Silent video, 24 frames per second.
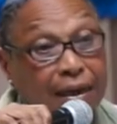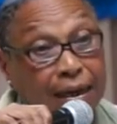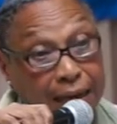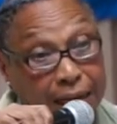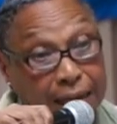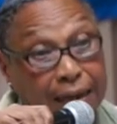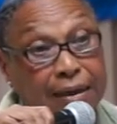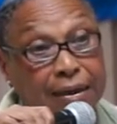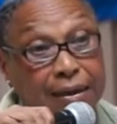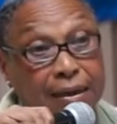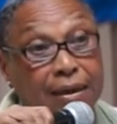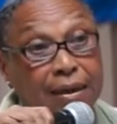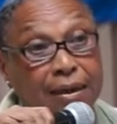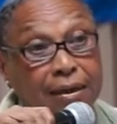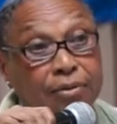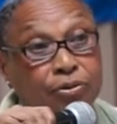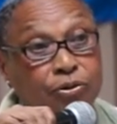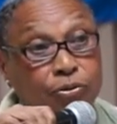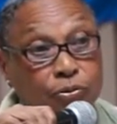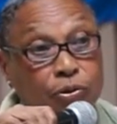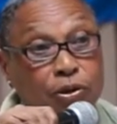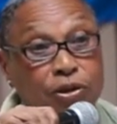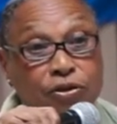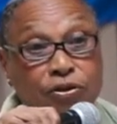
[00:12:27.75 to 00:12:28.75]
and
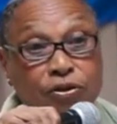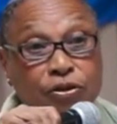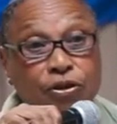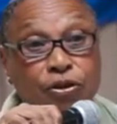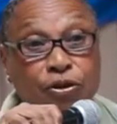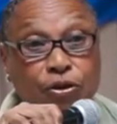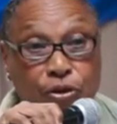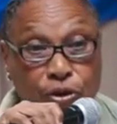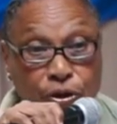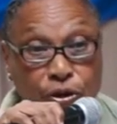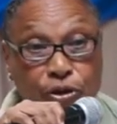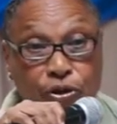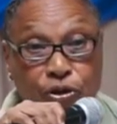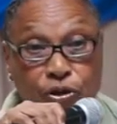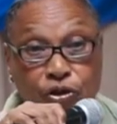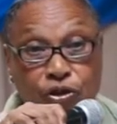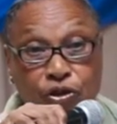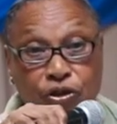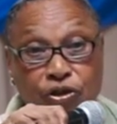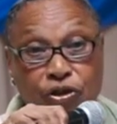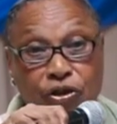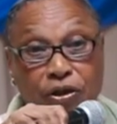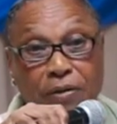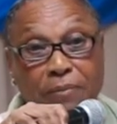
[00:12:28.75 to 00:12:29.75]
it was the
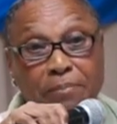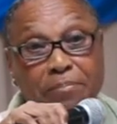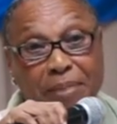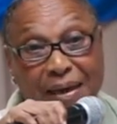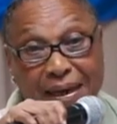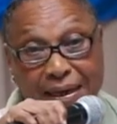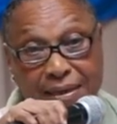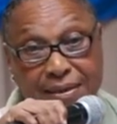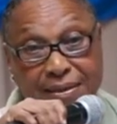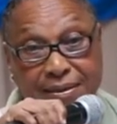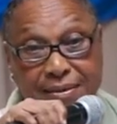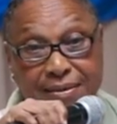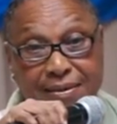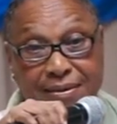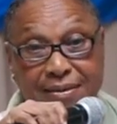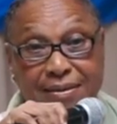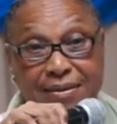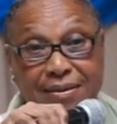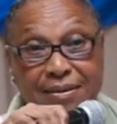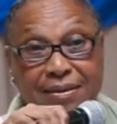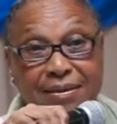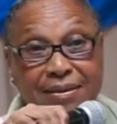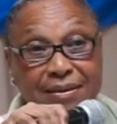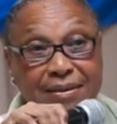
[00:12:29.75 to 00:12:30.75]
Dutch
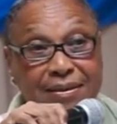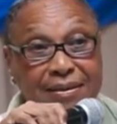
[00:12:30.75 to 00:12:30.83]
base,